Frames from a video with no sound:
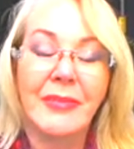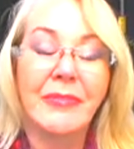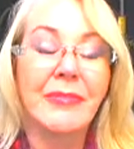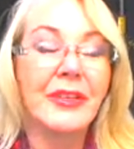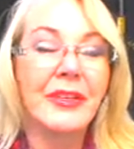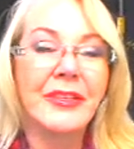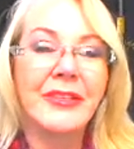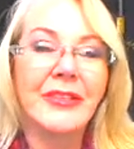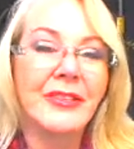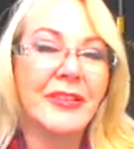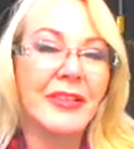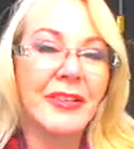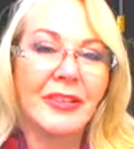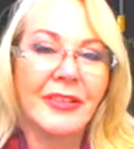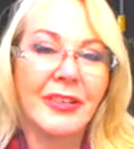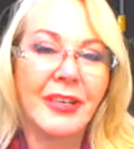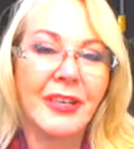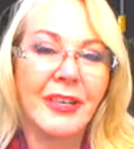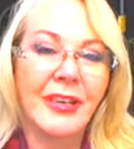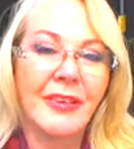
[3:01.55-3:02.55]
But it's
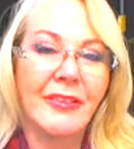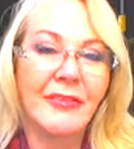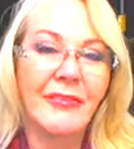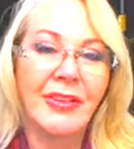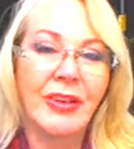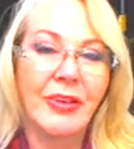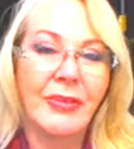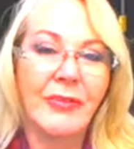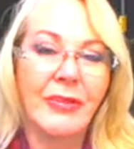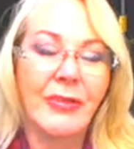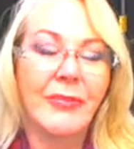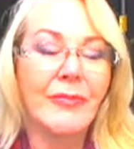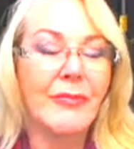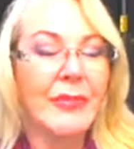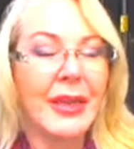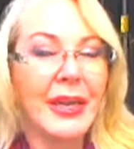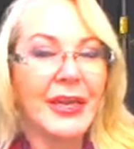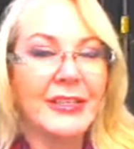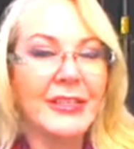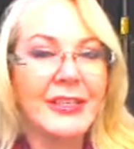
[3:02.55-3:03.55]
certainly a very
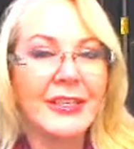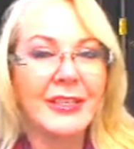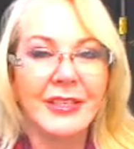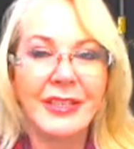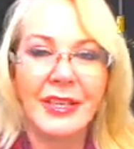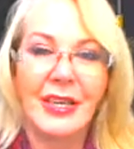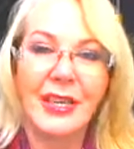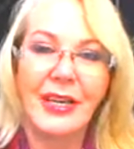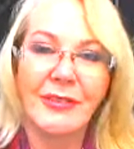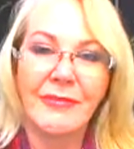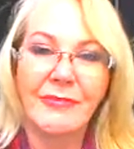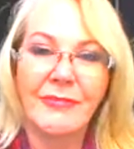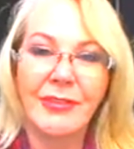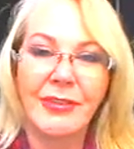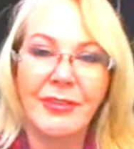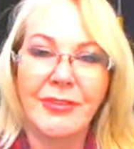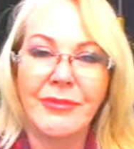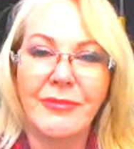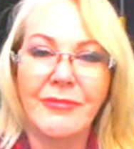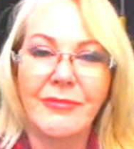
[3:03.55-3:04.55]
romantic time for
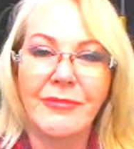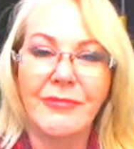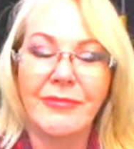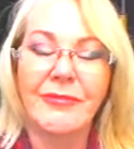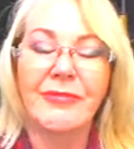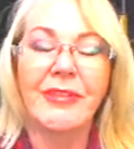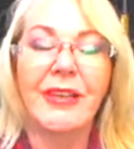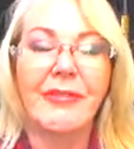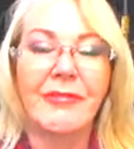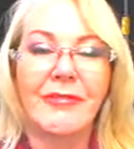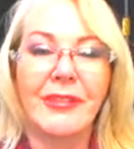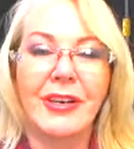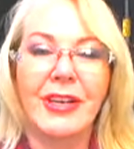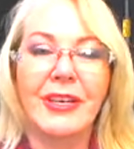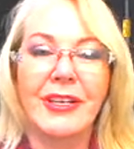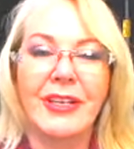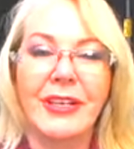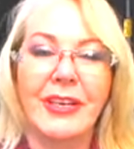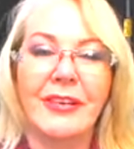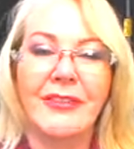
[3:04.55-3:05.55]
you with love
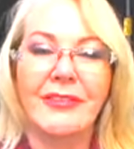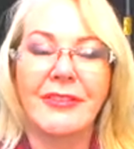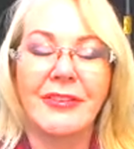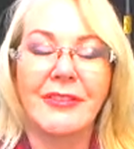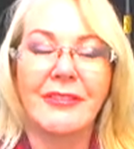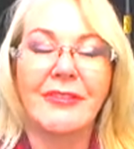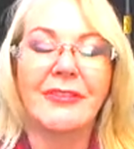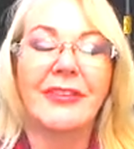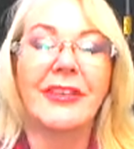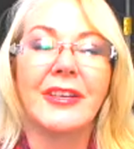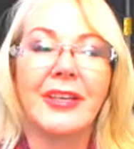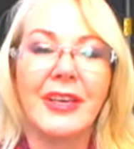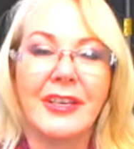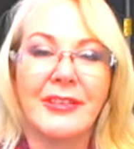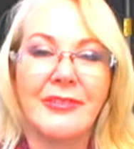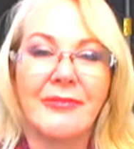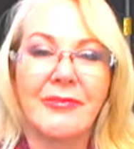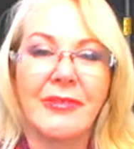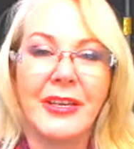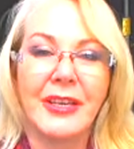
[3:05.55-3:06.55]
right now. So a
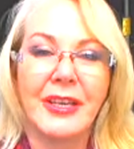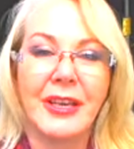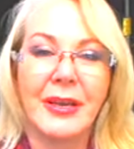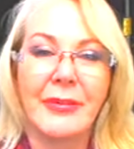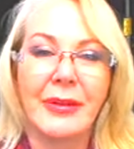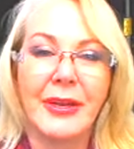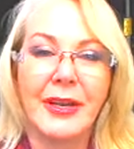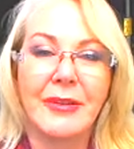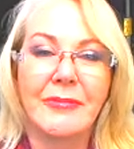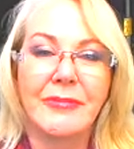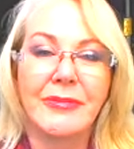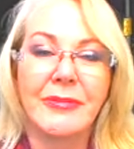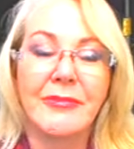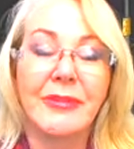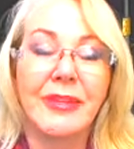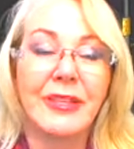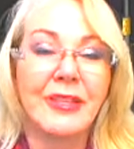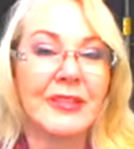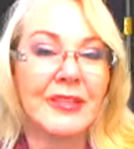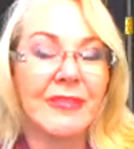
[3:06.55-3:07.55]
nice week coming up. Some
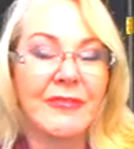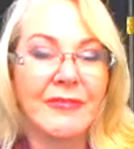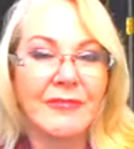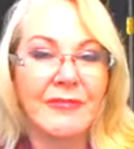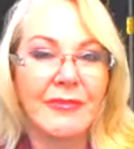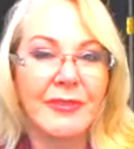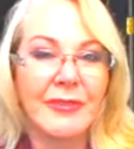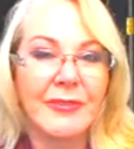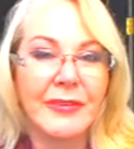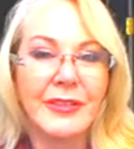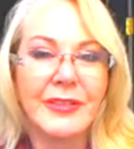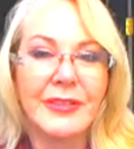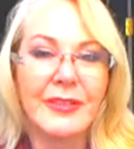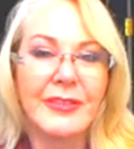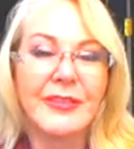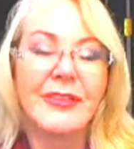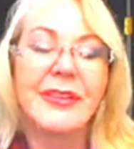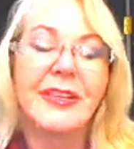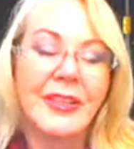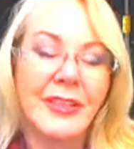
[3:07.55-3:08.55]
things to look forward
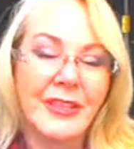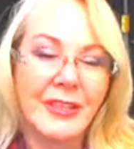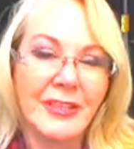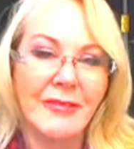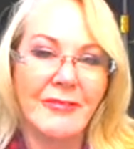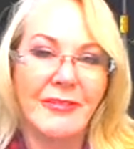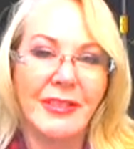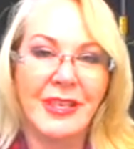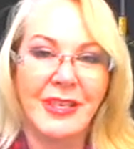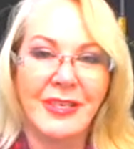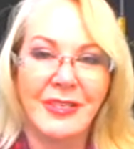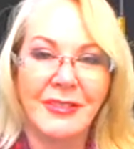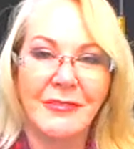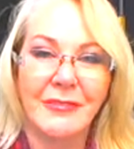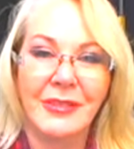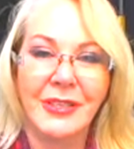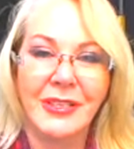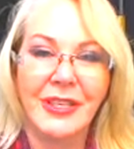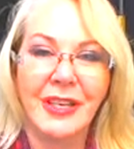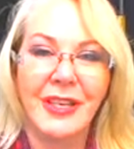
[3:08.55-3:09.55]
to, some things to
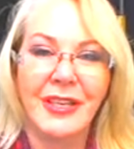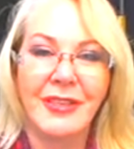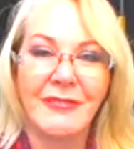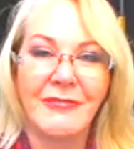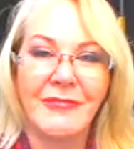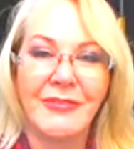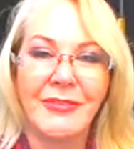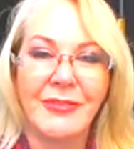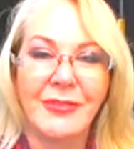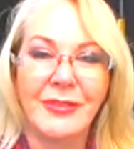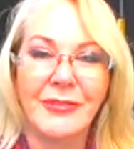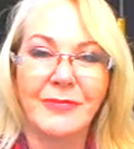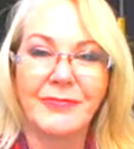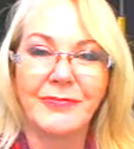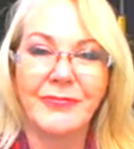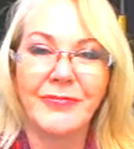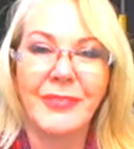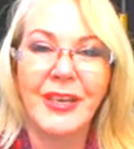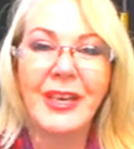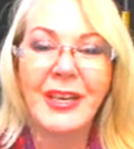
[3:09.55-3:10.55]
watch out for.
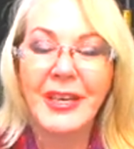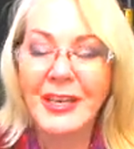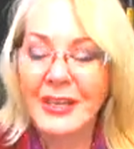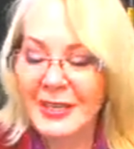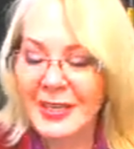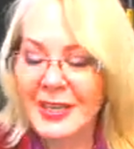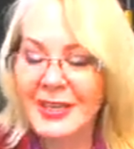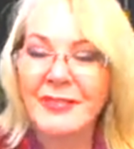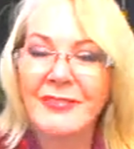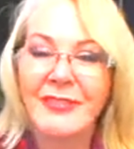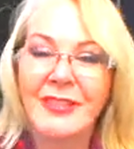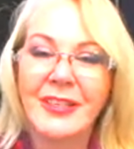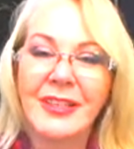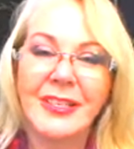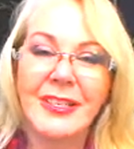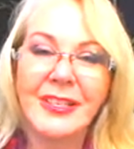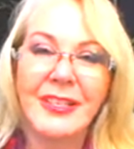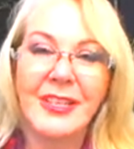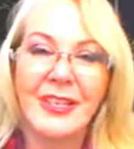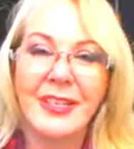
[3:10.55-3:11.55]
Thanks for
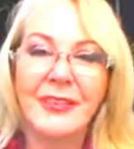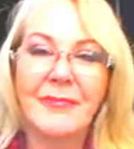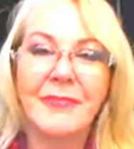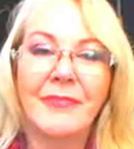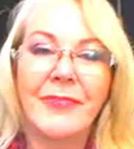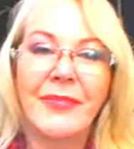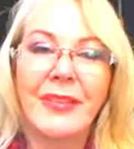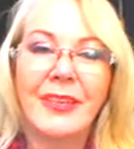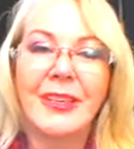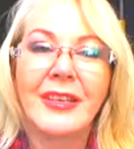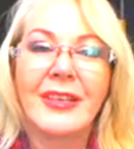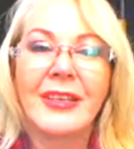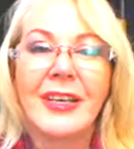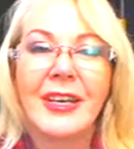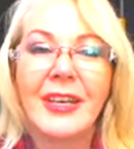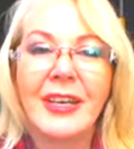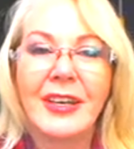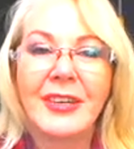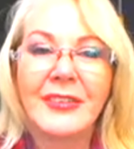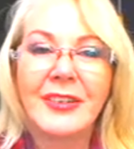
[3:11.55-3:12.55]
listening,
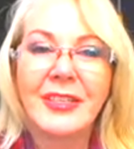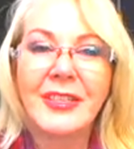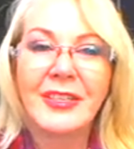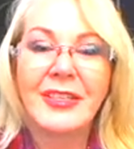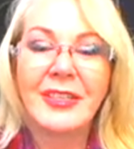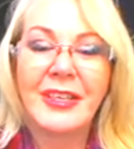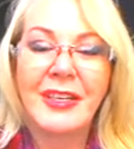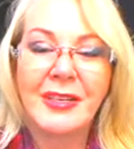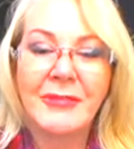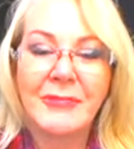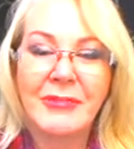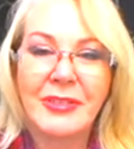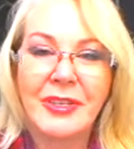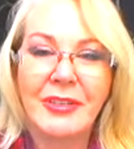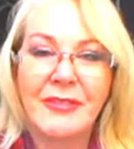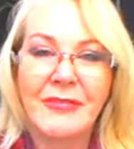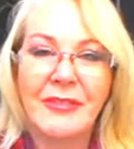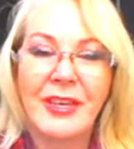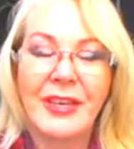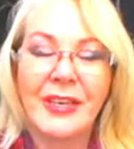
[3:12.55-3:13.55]
Aries. I'm
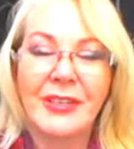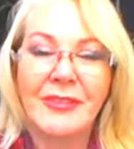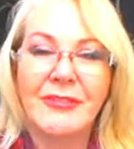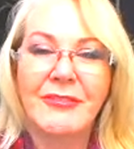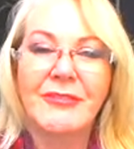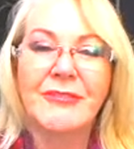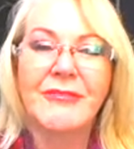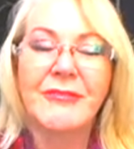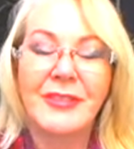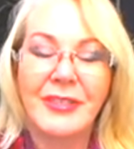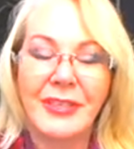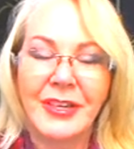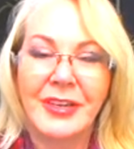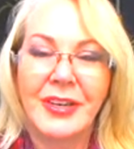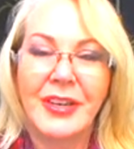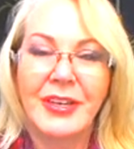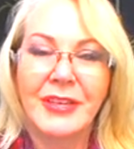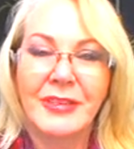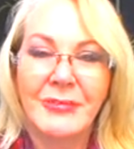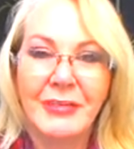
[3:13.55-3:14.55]
Jennifer Angel. See you
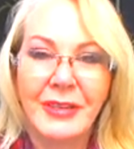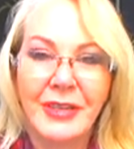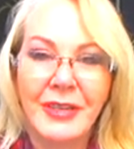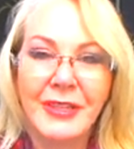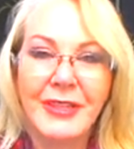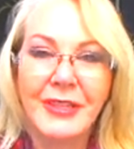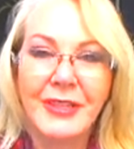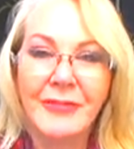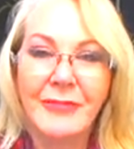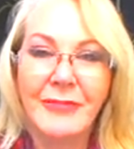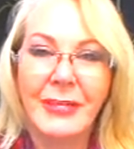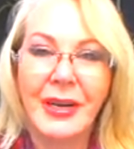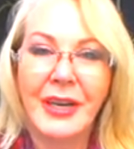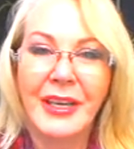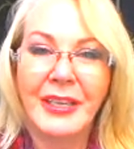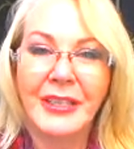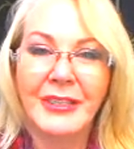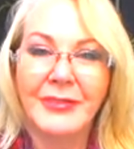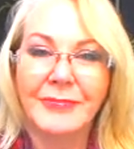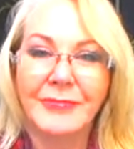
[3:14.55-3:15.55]
next week.
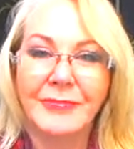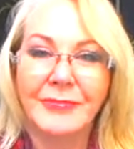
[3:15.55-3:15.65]
Bye.